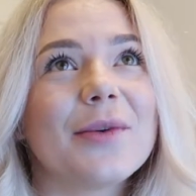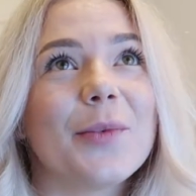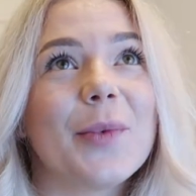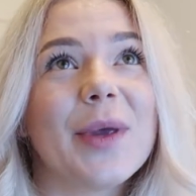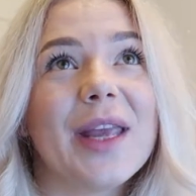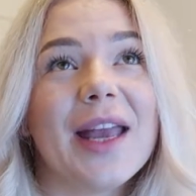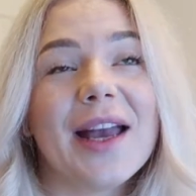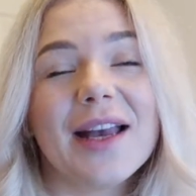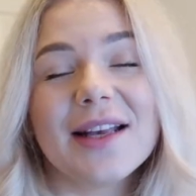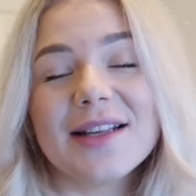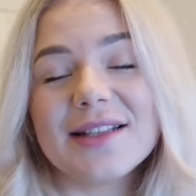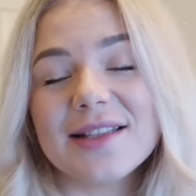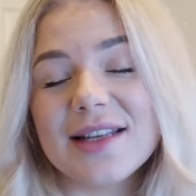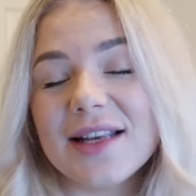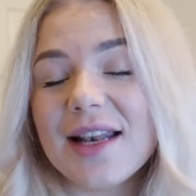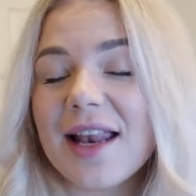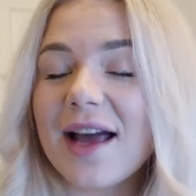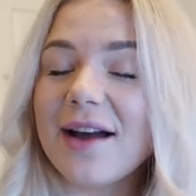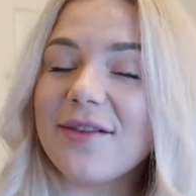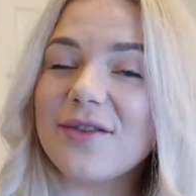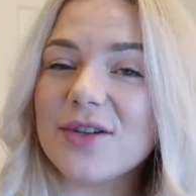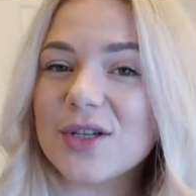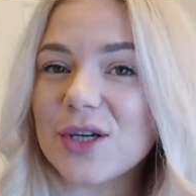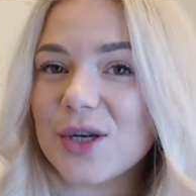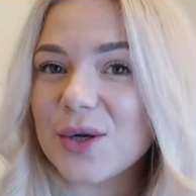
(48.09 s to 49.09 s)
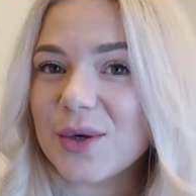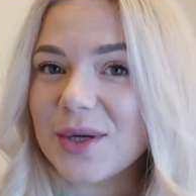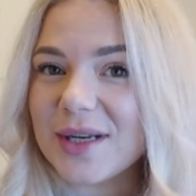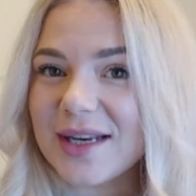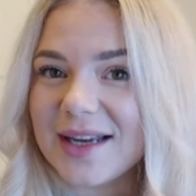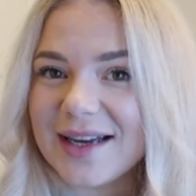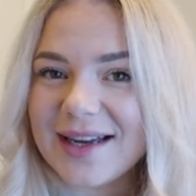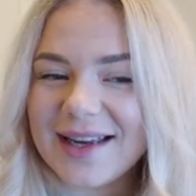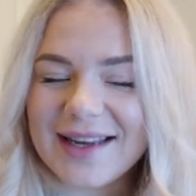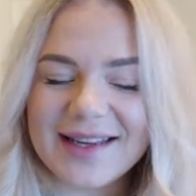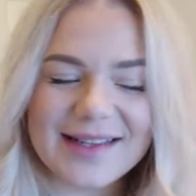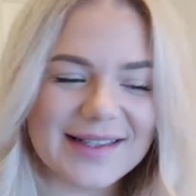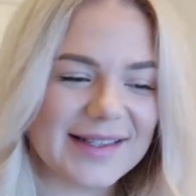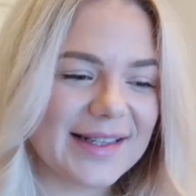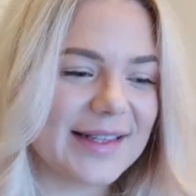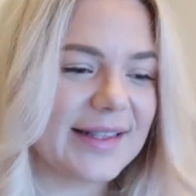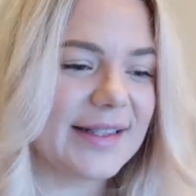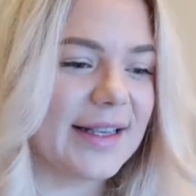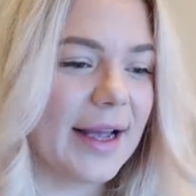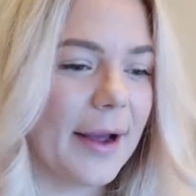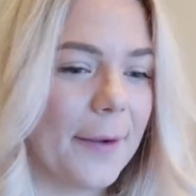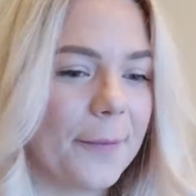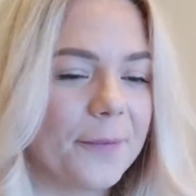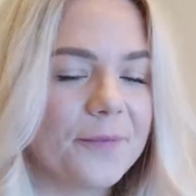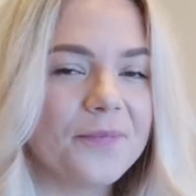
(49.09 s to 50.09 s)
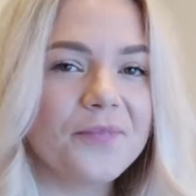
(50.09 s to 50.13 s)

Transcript: we still have to look nice so